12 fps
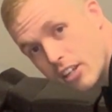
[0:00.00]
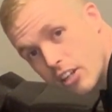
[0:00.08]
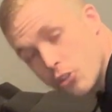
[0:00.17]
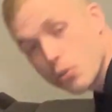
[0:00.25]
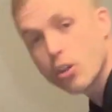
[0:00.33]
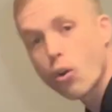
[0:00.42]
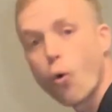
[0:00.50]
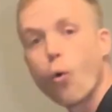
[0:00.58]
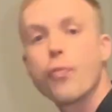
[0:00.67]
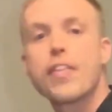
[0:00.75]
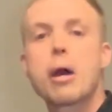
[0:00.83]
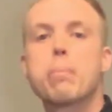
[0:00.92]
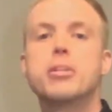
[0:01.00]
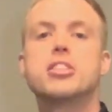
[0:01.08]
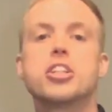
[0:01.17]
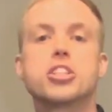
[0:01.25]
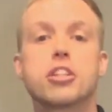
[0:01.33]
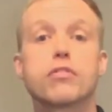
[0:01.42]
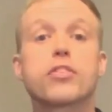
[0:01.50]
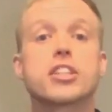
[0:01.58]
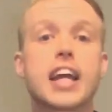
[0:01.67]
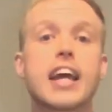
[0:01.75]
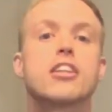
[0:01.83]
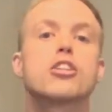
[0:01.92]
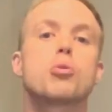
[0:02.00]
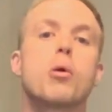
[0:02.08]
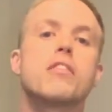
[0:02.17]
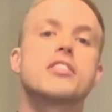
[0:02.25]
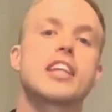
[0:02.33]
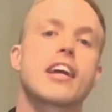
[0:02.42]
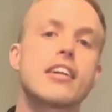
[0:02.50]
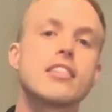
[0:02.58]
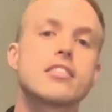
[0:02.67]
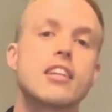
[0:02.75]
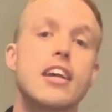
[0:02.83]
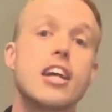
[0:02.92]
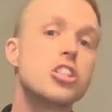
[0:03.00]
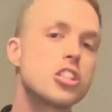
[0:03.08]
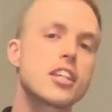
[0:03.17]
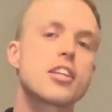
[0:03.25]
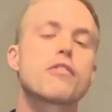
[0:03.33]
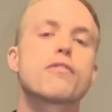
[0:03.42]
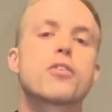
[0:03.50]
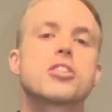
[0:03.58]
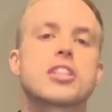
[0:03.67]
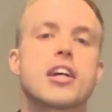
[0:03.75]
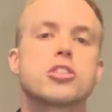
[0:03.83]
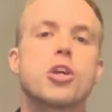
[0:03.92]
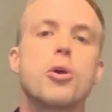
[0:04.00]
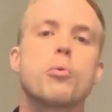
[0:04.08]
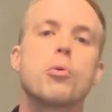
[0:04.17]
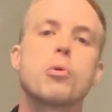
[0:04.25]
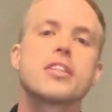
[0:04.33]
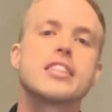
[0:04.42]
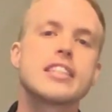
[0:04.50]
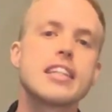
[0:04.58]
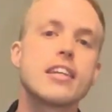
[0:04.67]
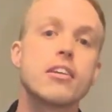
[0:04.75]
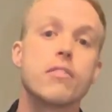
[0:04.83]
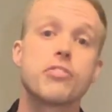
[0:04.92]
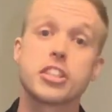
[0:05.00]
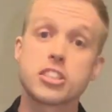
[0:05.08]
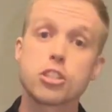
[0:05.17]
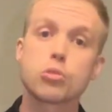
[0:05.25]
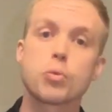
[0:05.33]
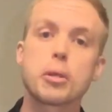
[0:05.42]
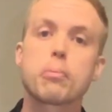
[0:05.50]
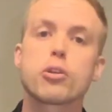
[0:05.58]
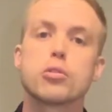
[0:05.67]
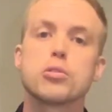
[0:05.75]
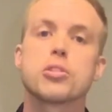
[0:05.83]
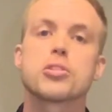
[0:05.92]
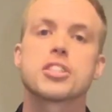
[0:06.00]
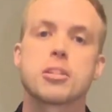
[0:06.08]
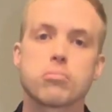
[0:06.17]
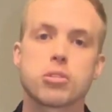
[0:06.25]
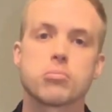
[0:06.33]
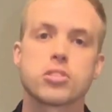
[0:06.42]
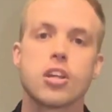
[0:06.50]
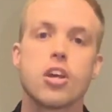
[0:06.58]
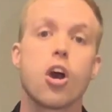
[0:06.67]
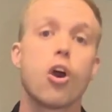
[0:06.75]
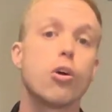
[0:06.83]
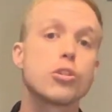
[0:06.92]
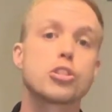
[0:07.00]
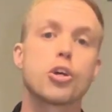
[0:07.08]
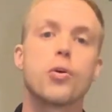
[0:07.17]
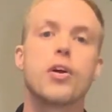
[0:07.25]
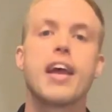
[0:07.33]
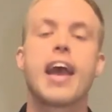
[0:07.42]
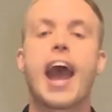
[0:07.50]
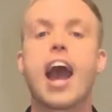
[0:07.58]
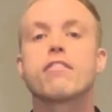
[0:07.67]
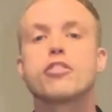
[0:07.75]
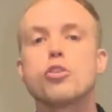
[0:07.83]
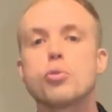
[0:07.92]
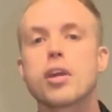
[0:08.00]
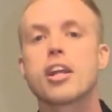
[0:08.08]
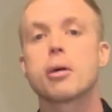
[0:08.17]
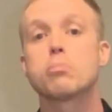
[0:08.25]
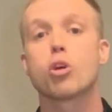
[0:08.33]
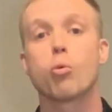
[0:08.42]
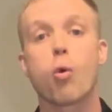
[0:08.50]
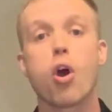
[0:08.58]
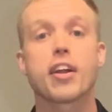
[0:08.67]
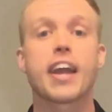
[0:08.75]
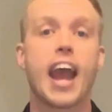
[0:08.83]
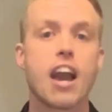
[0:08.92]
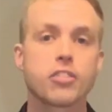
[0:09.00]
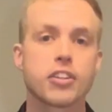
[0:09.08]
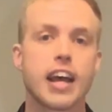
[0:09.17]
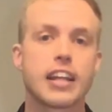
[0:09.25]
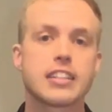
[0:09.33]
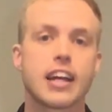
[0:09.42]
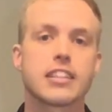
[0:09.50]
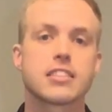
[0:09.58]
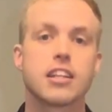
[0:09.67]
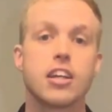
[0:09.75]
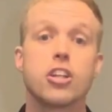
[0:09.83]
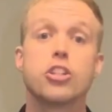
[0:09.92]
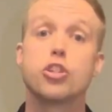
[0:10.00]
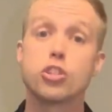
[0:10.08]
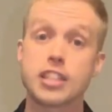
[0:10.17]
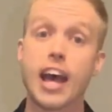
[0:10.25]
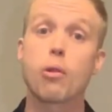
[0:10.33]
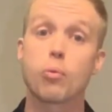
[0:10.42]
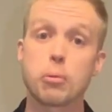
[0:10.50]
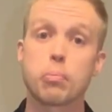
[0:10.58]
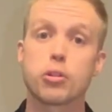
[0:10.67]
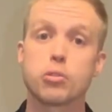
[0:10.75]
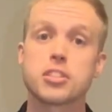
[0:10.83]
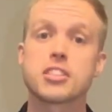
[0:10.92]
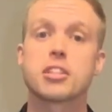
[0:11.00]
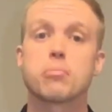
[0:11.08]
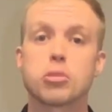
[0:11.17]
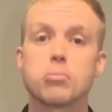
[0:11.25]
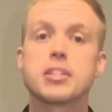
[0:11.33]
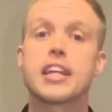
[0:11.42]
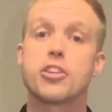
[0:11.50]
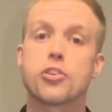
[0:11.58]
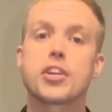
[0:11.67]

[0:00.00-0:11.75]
You can hold that position for 10 to 12 seconds. And just like the first test, we want to see, does this reproduce your symptoms? Also, after you get up to walk after that test, does that reproduce the symptoms in your